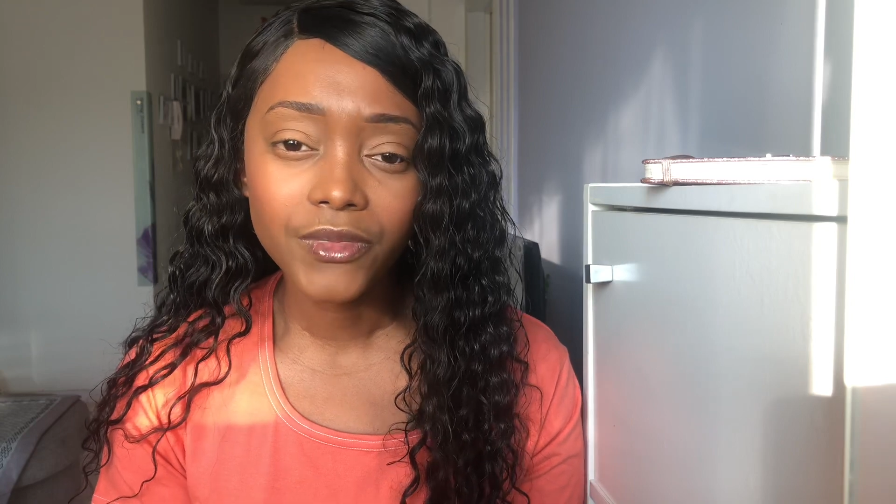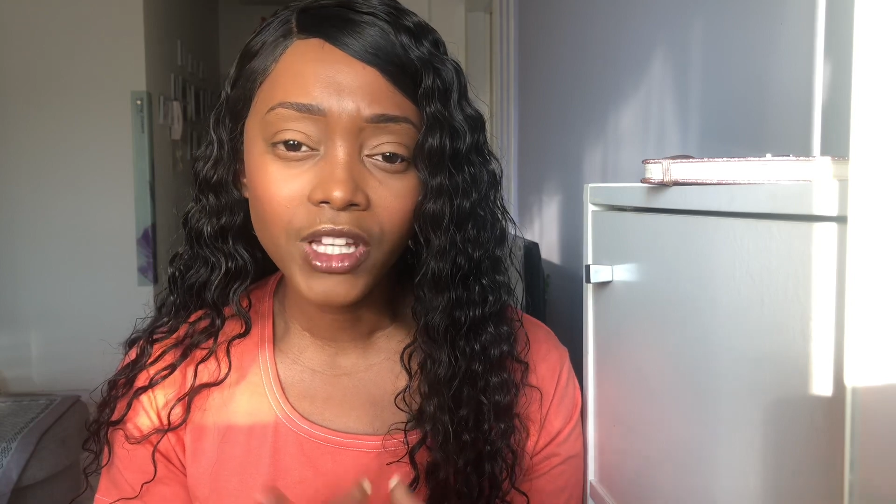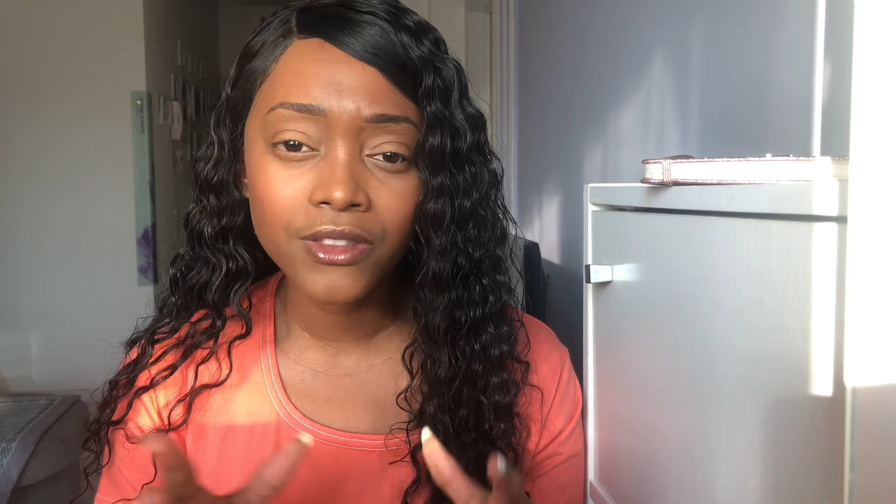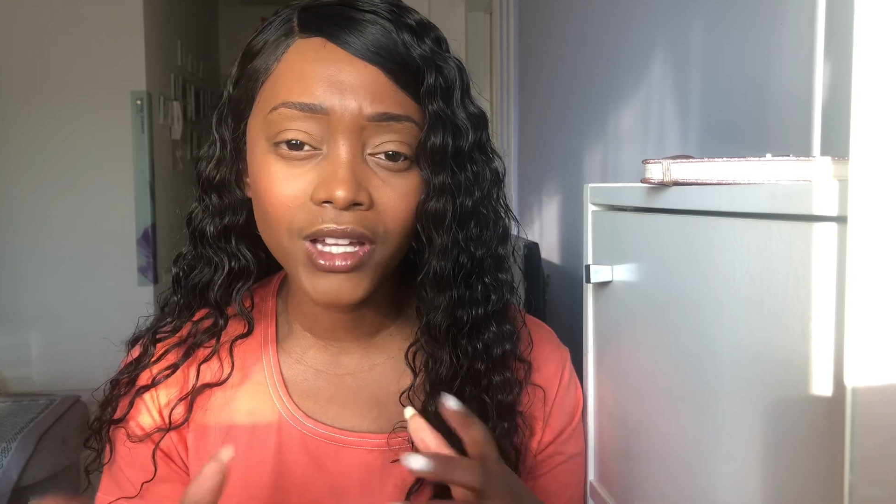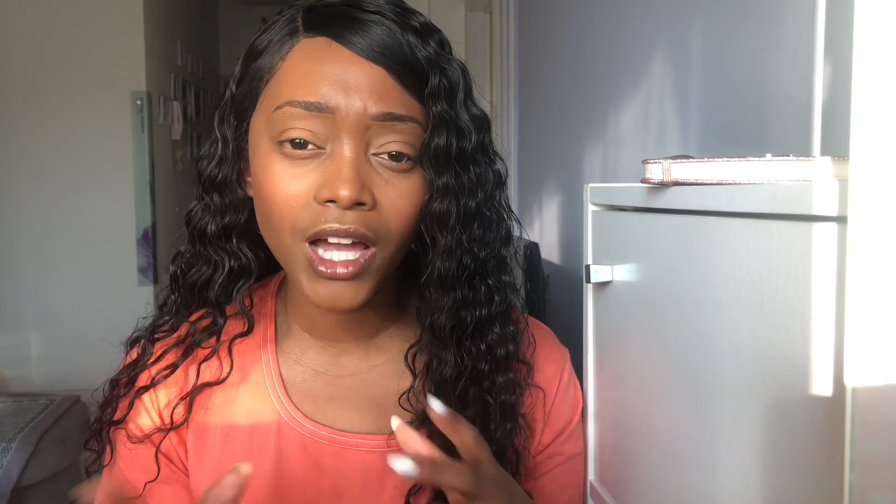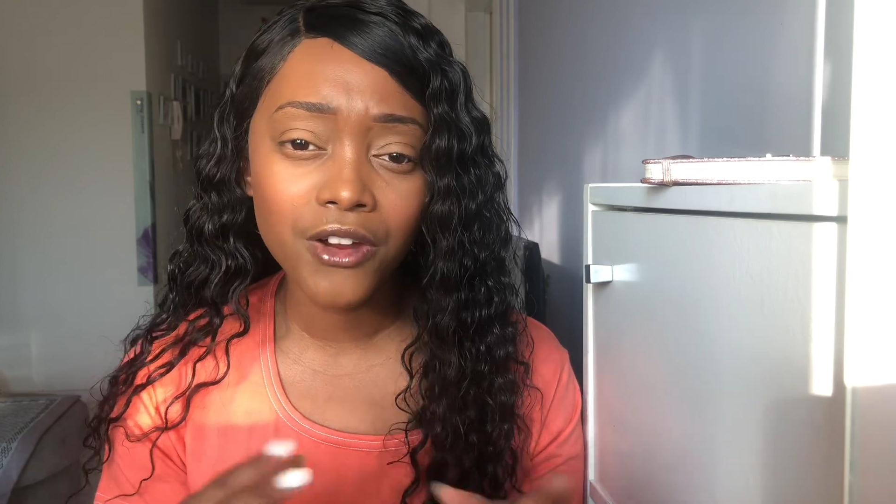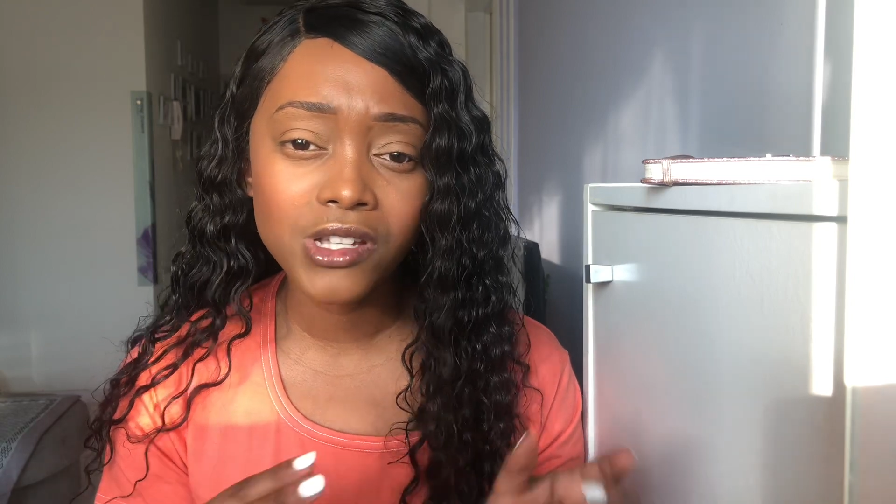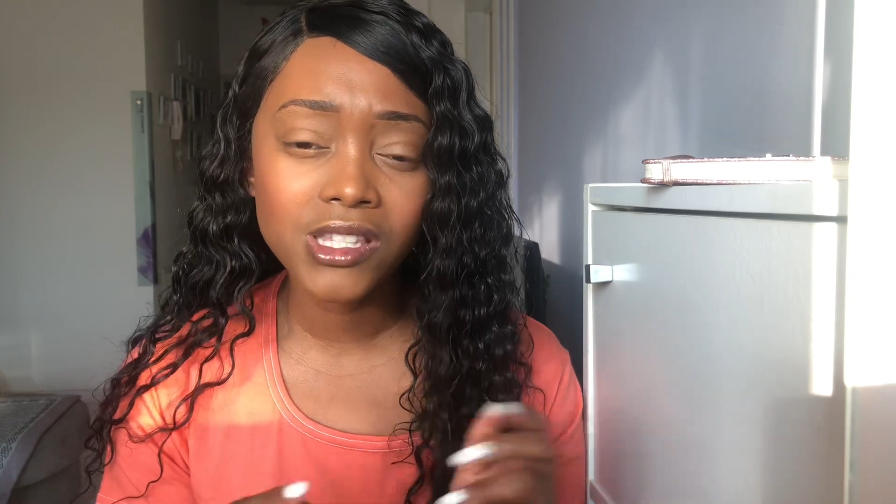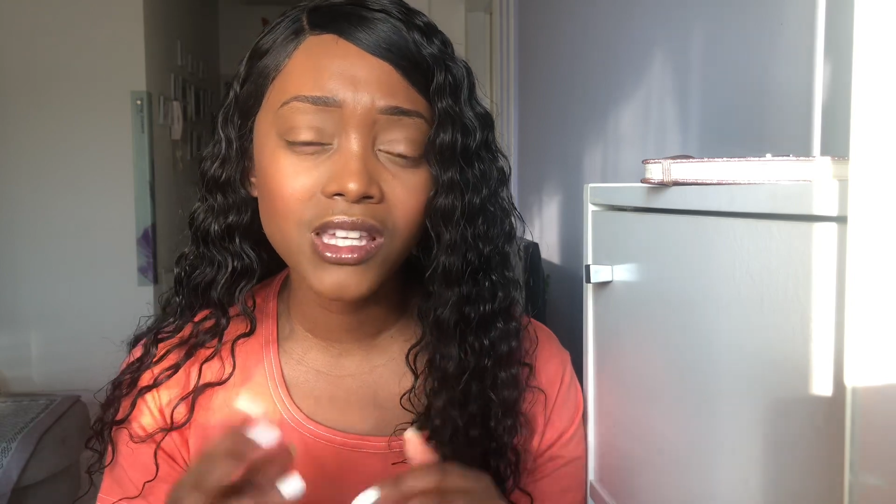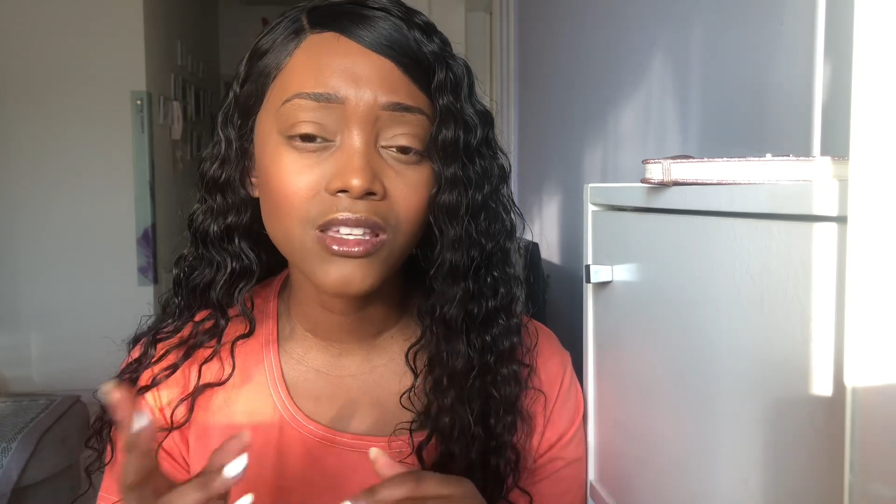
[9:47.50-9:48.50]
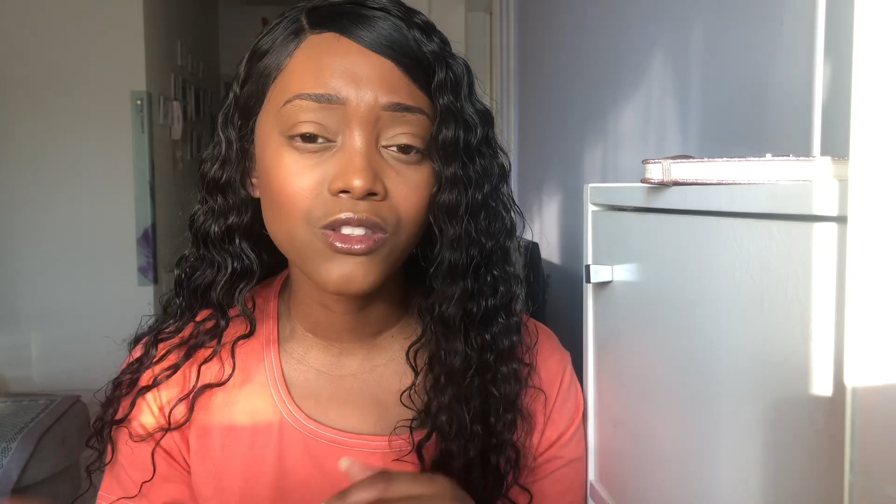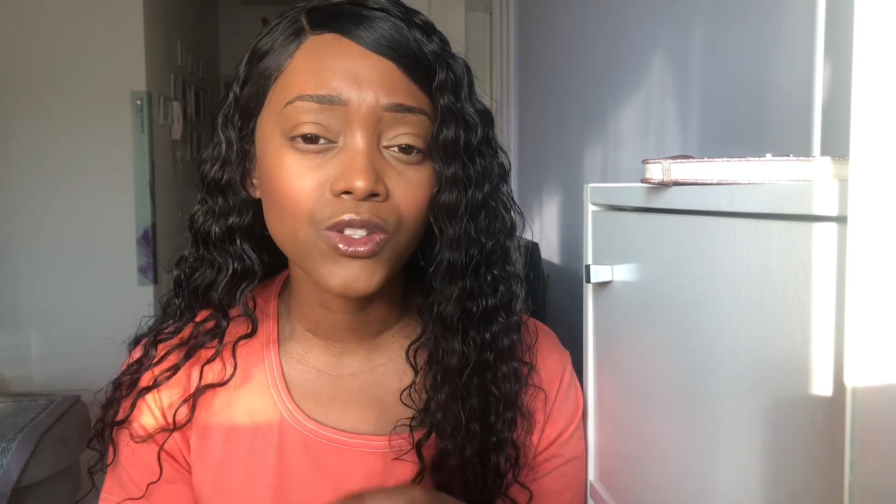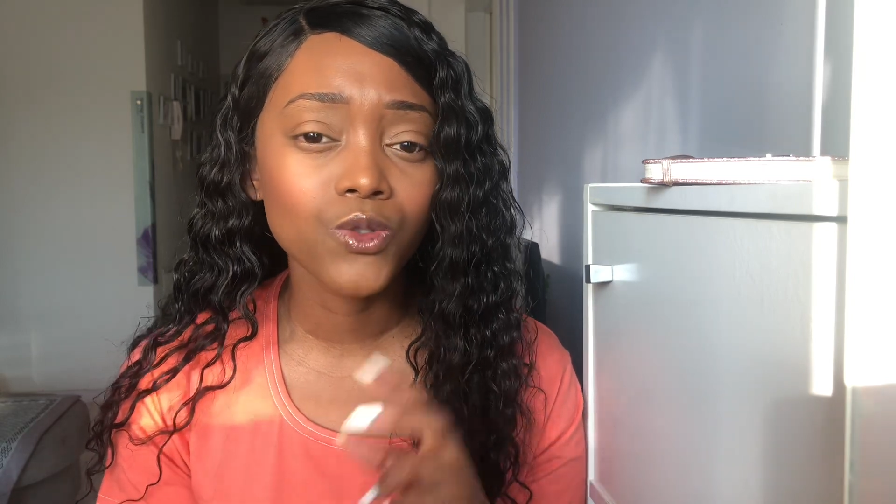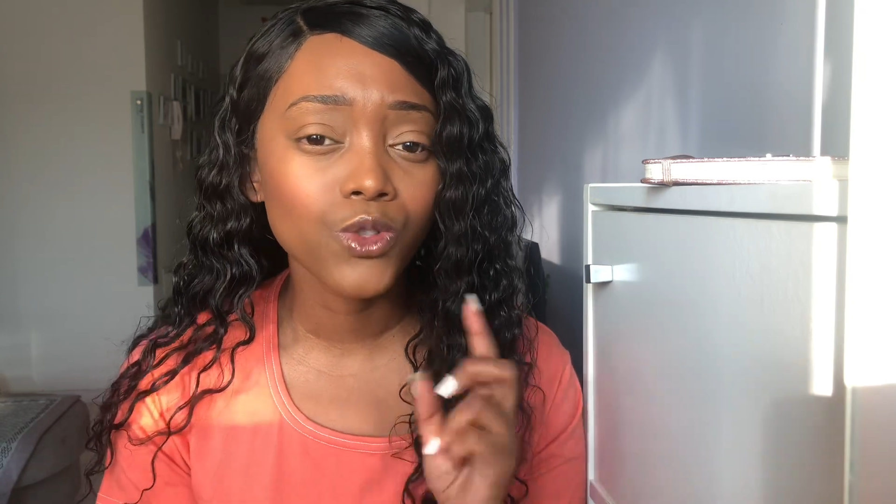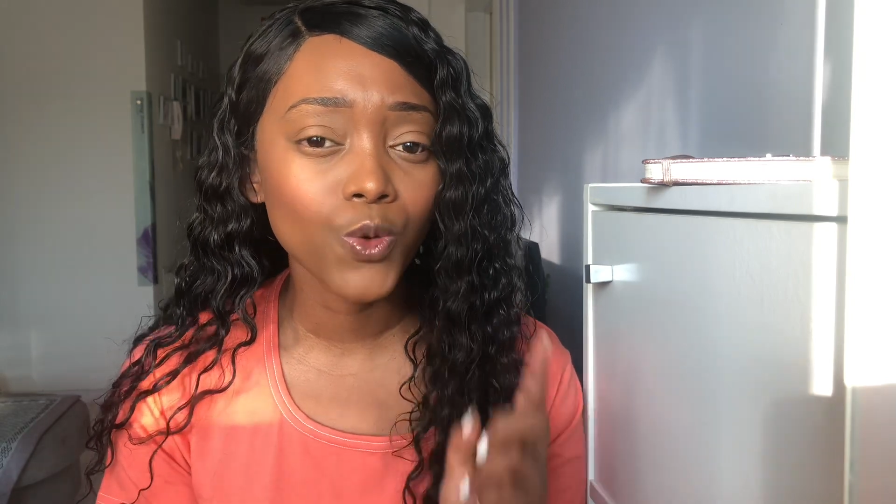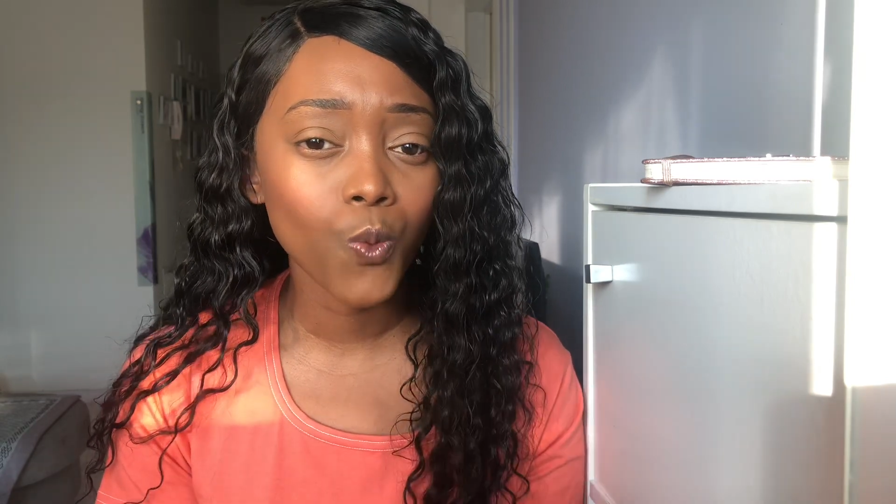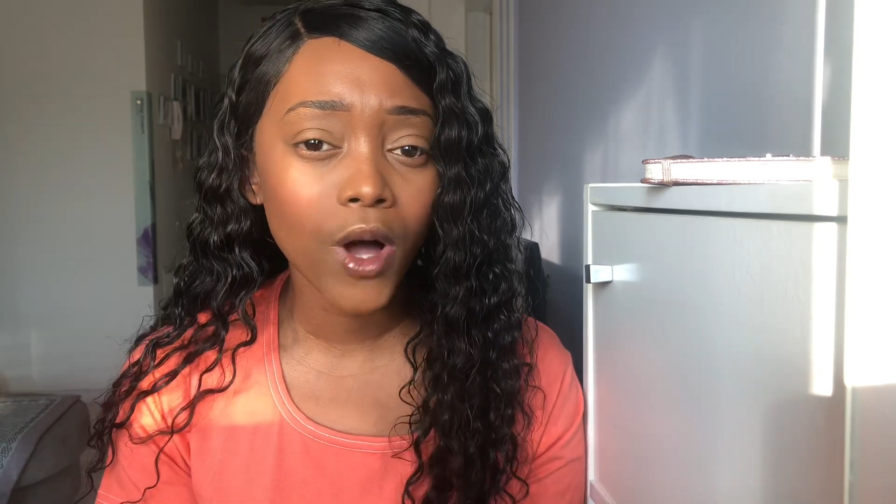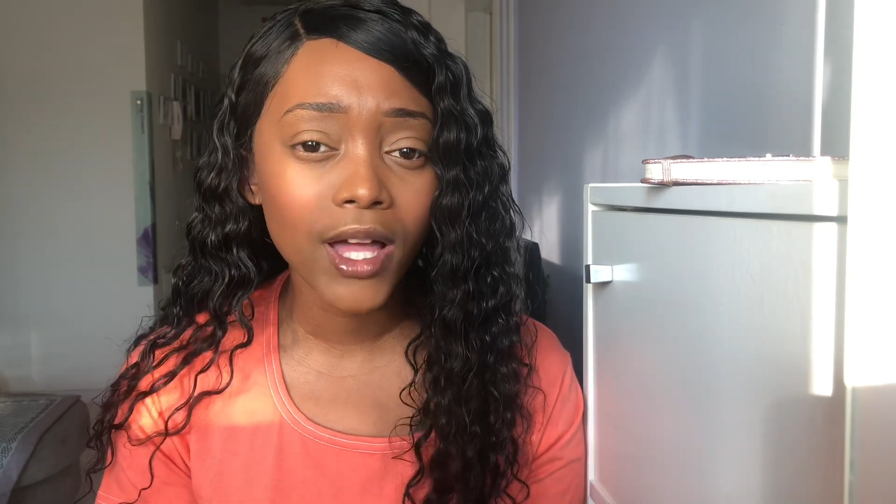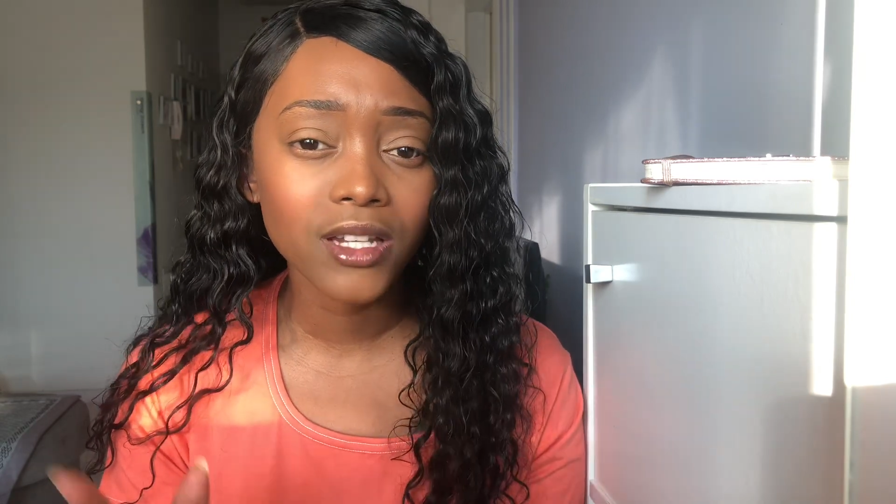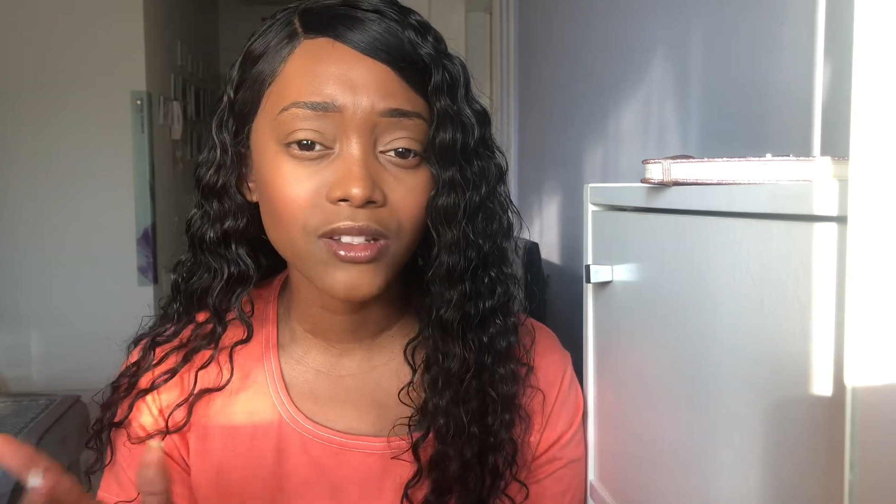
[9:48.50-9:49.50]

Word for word: the currency is two to one,